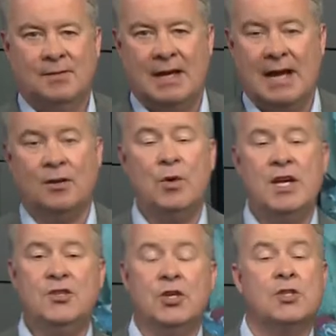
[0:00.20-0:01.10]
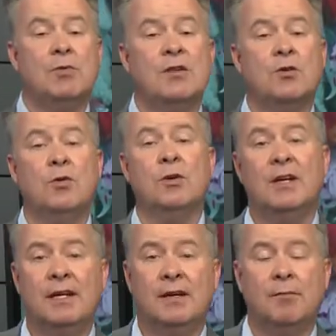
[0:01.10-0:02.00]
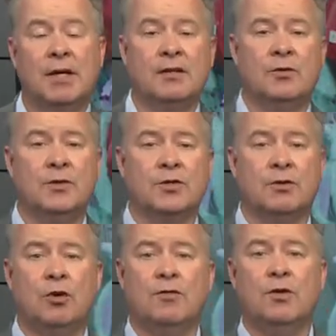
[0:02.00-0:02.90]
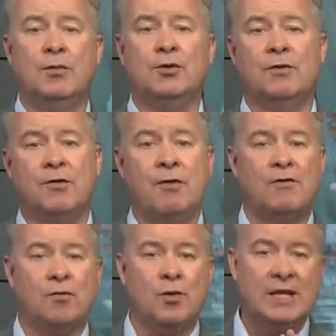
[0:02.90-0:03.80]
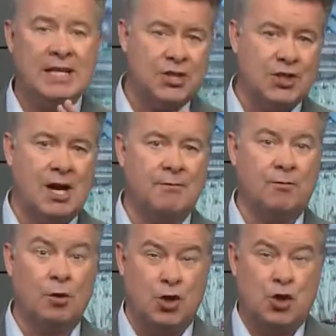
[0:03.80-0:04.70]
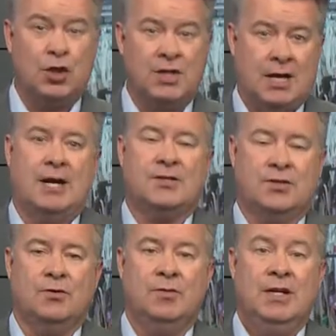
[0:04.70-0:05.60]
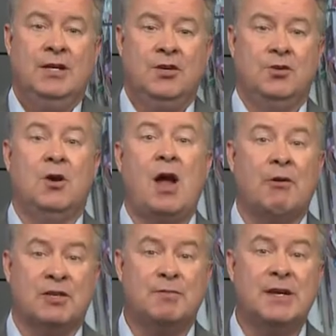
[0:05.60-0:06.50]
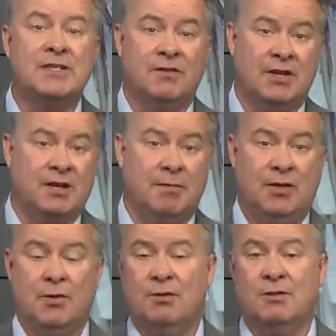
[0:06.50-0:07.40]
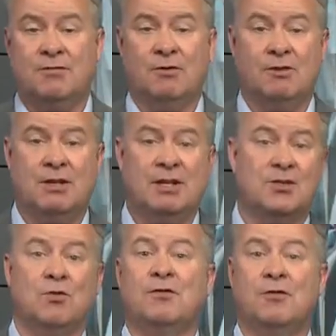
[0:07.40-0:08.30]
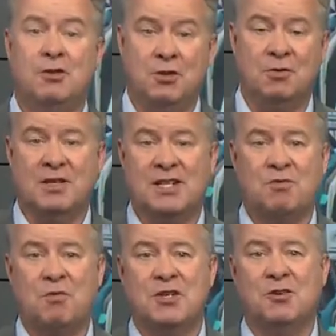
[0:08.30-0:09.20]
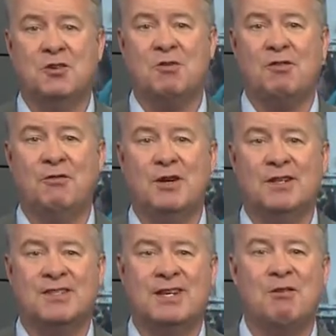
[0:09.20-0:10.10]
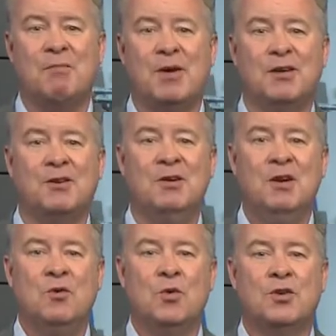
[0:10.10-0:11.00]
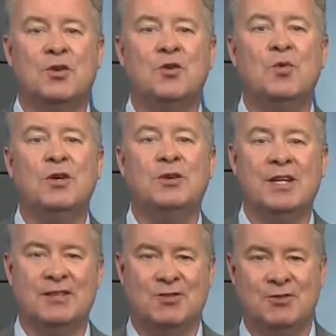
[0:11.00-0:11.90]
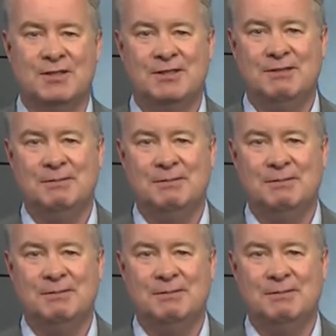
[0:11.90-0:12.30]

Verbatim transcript: Halloween just around the corner, isn't it? My little ones are over the moon. If you ever really shop for a good costume, you know how expensive it can be, whether it's for the kids or for you. And that's when we turn to our friend Sarah Butner with Goodwill Industries.